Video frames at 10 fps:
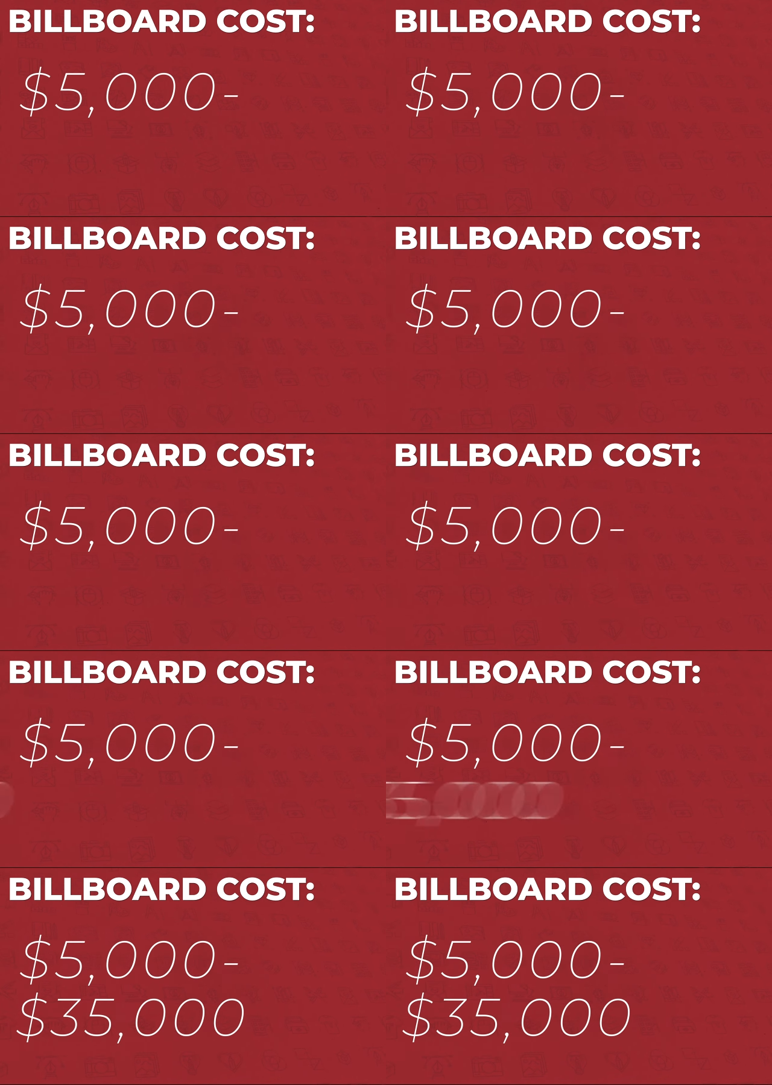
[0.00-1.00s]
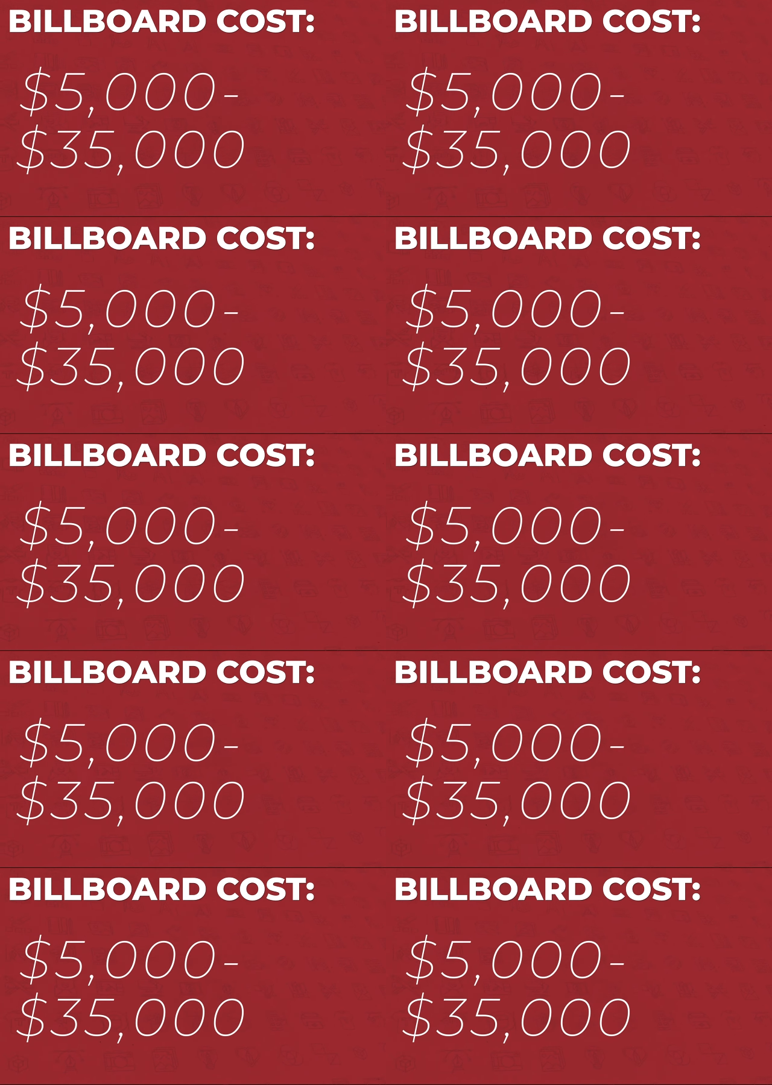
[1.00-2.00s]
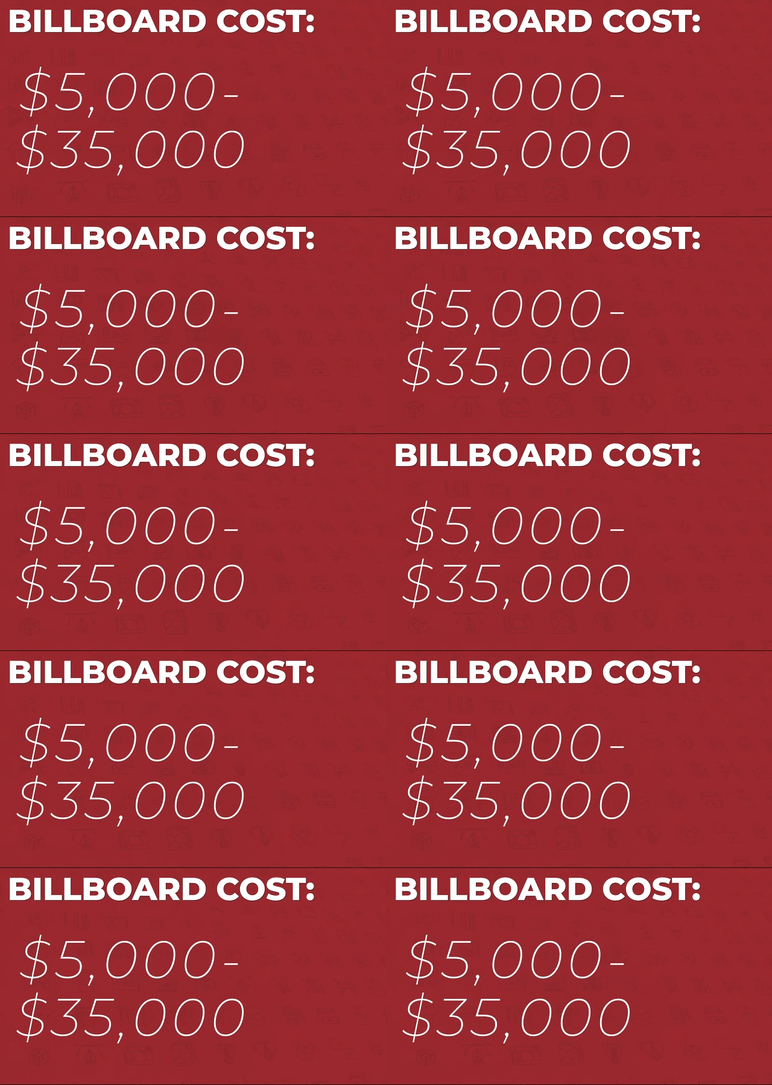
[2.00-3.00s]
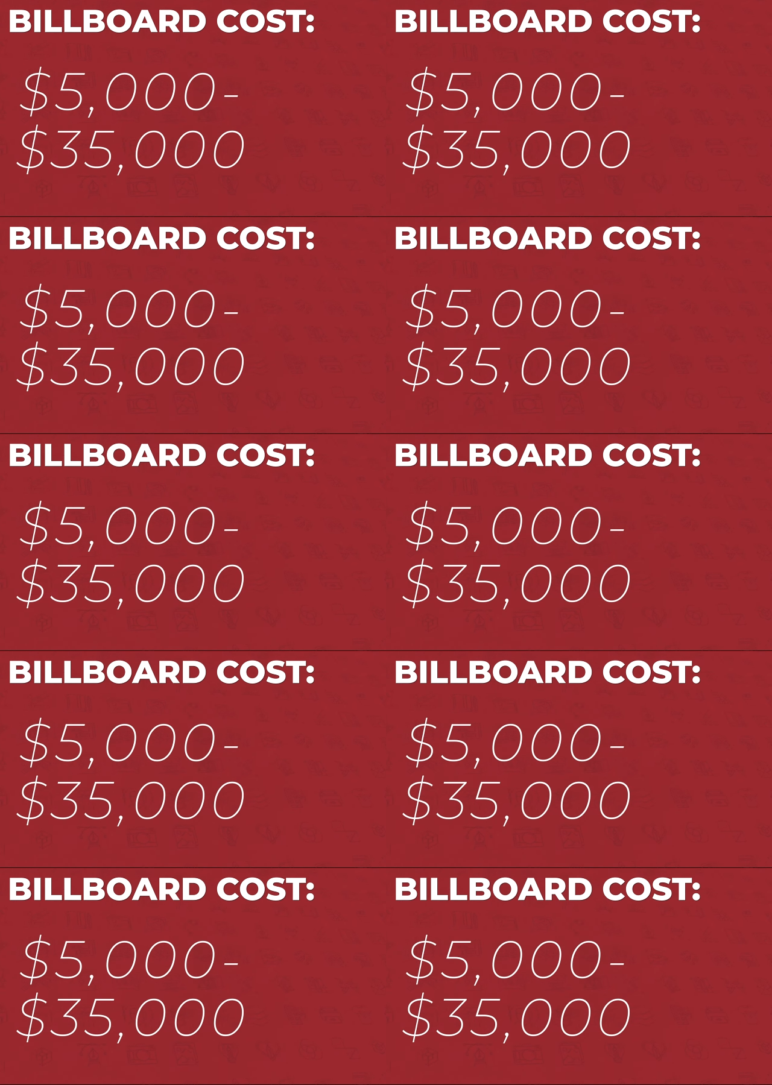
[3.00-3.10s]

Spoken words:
No face is visible, so there are no lips to read.